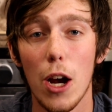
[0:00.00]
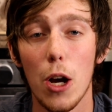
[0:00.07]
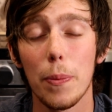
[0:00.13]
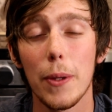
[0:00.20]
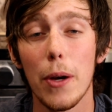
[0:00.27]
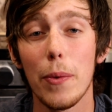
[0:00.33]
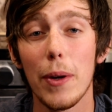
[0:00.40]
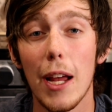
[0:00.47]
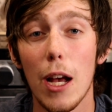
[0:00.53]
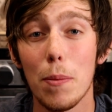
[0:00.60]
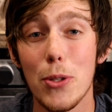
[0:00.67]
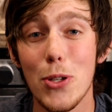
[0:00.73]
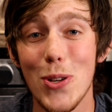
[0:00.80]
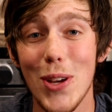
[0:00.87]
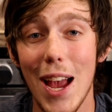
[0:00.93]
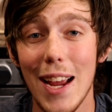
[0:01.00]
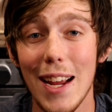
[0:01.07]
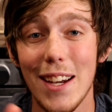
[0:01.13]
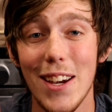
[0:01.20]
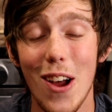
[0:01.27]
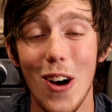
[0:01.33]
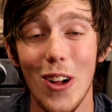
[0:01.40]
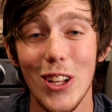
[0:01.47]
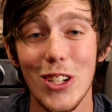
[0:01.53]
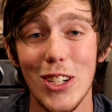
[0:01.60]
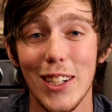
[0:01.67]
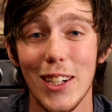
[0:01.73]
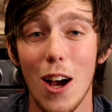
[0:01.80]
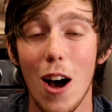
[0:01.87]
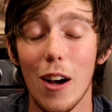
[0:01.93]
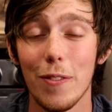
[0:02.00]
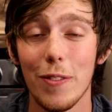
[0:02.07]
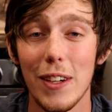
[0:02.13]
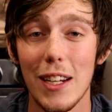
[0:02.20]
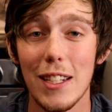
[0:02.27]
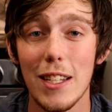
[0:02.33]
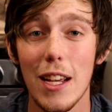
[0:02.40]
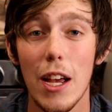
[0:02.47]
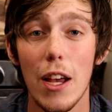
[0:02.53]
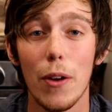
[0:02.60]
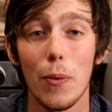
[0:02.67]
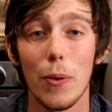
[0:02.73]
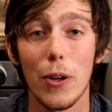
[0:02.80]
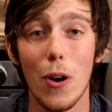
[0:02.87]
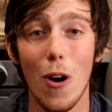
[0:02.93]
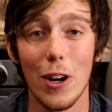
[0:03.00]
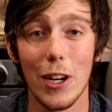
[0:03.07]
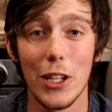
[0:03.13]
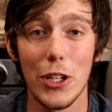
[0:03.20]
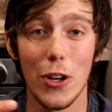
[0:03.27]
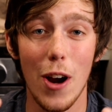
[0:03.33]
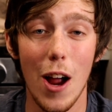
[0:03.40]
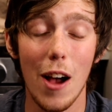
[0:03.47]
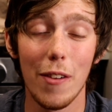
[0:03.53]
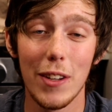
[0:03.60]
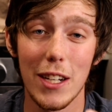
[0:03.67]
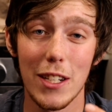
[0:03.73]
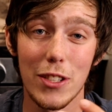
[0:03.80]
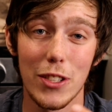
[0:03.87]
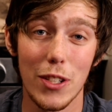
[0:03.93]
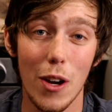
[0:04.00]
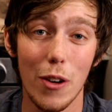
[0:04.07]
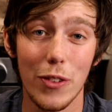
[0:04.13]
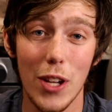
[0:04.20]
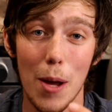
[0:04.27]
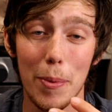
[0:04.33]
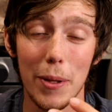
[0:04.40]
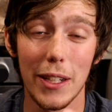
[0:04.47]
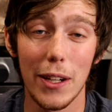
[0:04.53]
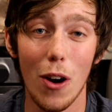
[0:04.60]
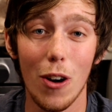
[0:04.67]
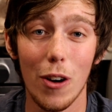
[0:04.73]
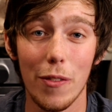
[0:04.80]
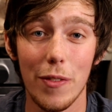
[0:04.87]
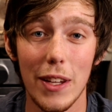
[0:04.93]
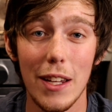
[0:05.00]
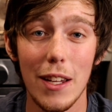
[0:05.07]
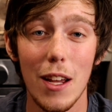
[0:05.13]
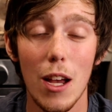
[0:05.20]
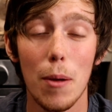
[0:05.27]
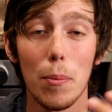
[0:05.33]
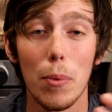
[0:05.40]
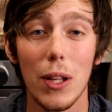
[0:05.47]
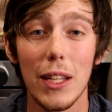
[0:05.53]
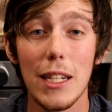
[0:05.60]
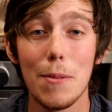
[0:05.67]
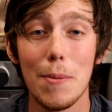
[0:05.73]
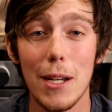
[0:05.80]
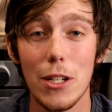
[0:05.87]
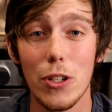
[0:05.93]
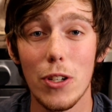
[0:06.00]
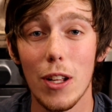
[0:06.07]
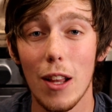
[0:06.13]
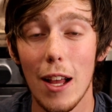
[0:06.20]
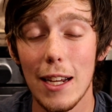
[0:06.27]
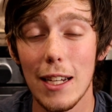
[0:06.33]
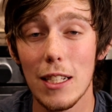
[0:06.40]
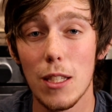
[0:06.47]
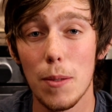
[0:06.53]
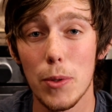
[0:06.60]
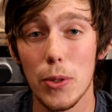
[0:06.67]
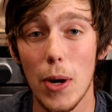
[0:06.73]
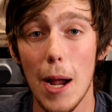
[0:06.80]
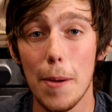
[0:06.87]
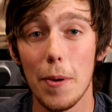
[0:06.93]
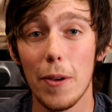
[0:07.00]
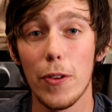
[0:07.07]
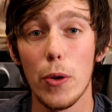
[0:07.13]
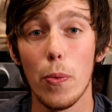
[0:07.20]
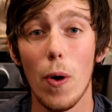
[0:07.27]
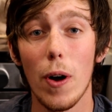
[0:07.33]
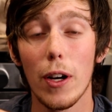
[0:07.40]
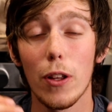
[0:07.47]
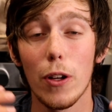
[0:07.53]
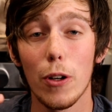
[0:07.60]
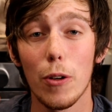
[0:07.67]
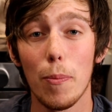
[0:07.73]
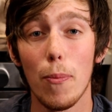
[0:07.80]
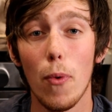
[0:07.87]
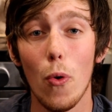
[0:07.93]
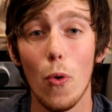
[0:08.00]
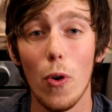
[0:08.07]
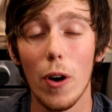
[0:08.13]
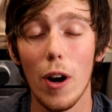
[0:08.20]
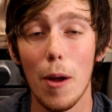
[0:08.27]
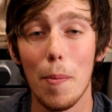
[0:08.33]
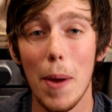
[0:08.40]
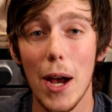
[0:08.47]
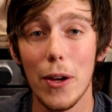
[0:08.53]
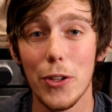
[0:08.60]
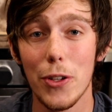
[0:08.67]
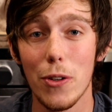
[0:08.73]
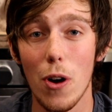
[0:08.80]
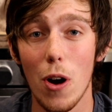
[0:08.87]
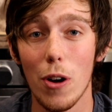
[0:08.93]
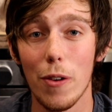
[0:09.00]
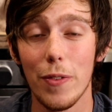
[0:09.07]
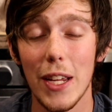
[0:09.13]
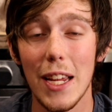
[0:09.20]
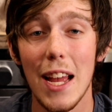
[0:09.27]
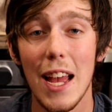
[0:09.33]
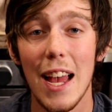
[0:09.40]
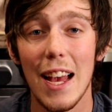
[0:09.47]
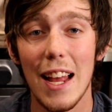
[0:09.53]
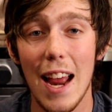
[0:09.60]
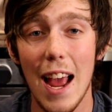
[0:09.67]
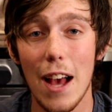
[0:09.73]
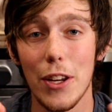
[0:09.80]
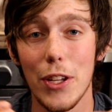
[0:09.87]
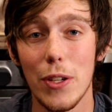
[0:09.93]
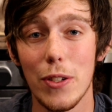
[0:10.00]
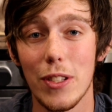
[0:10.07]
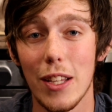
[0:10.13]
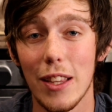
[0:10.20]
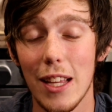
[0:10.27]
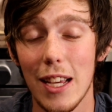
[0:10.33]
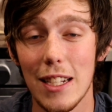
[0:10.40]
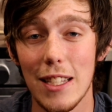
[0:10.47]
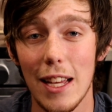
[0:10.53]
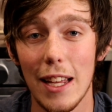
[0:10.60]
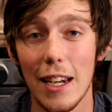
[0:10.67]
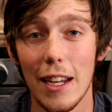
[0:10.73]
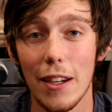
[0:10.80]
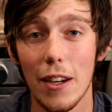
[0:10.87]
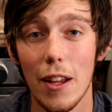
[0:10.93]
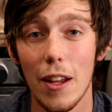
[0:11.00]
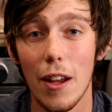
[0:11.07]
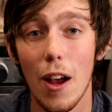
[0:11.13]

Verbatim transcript: I hope that we helped you gain knowledge and confidence regarding your oven and stovetop in the RV. Please make sure to like and subscribe if you want to learn more about your RV and how to use the things in it.